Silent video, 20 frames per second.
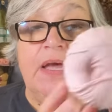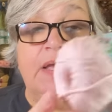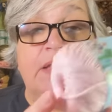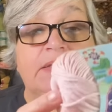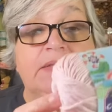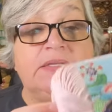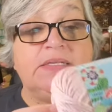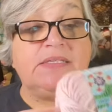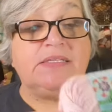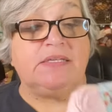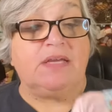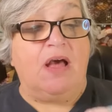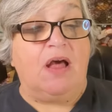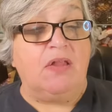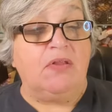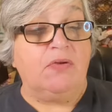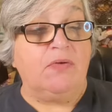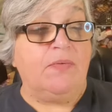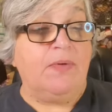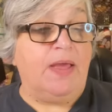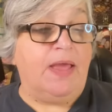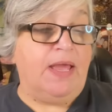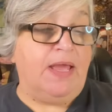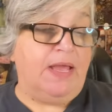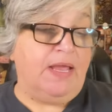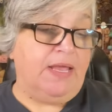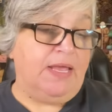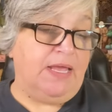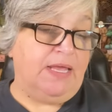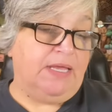This
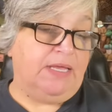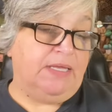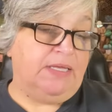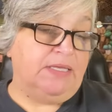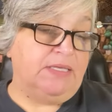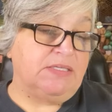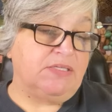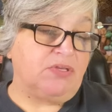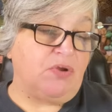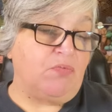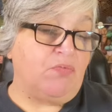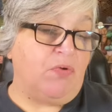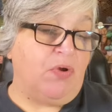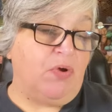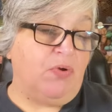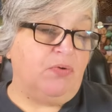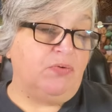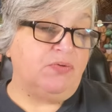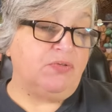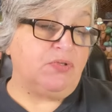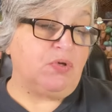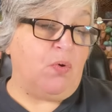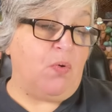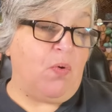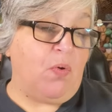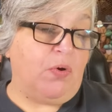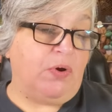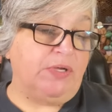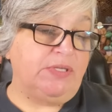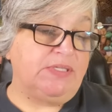colorway is Rose
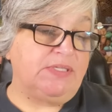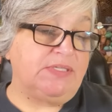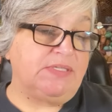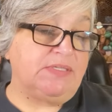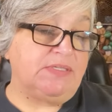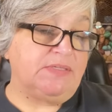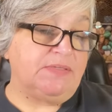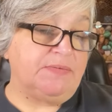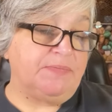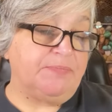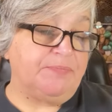Quartz.